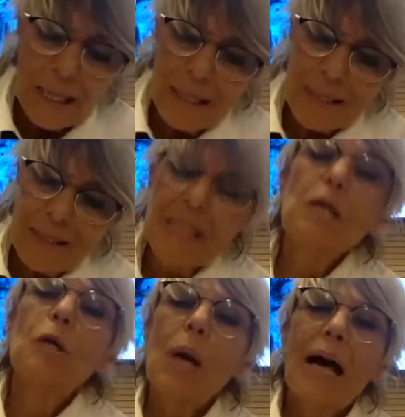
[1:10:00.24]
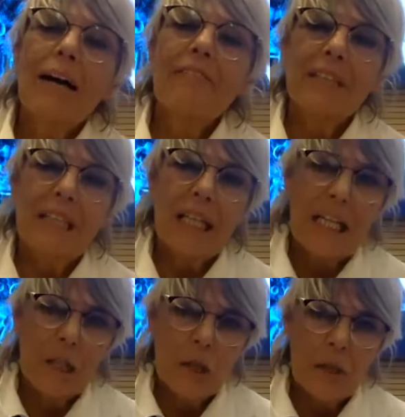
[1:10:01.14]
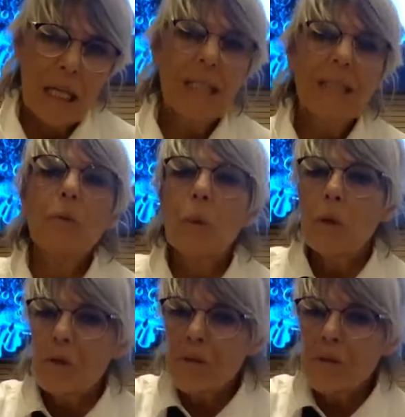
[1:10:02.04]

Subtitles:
single lung ventilation. In other words,